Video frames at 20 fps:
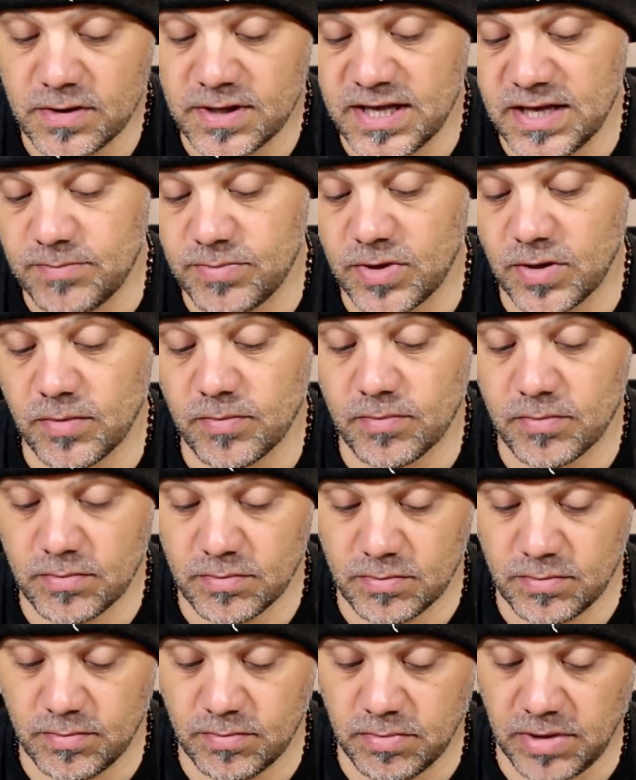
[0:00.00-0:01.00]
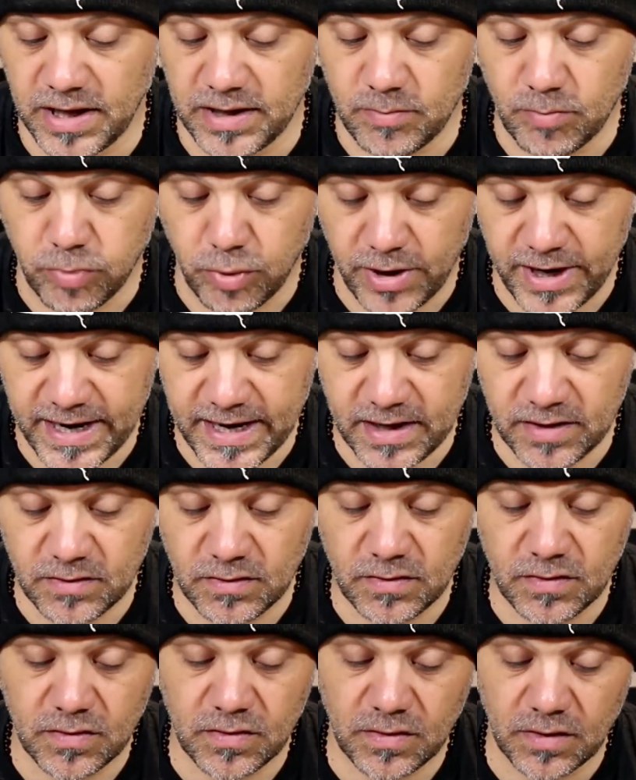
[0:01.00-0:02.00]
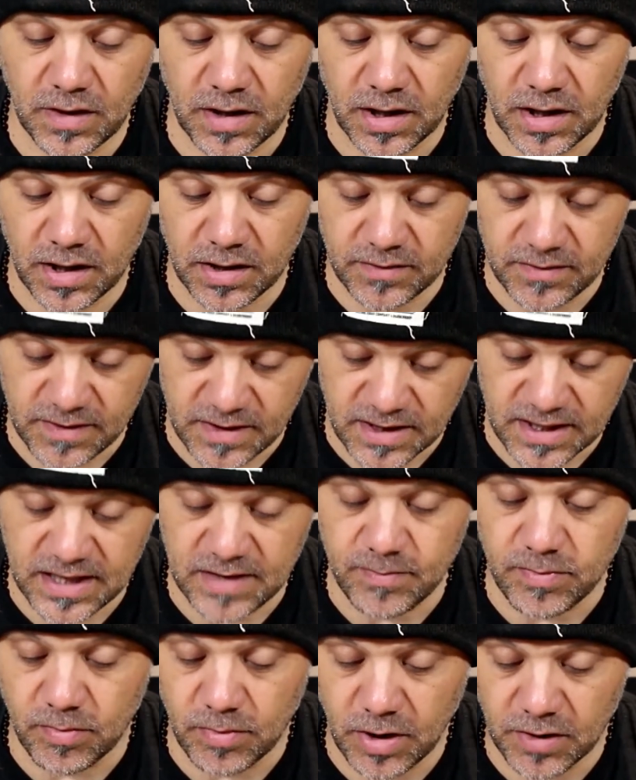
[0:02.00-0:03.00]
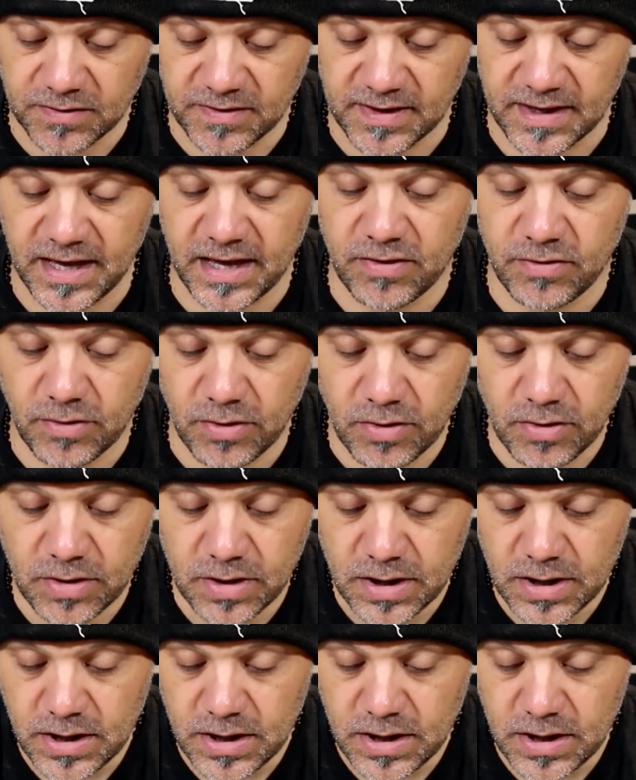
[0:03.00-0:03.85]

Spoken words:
keep them by brand? Do you keep them all together?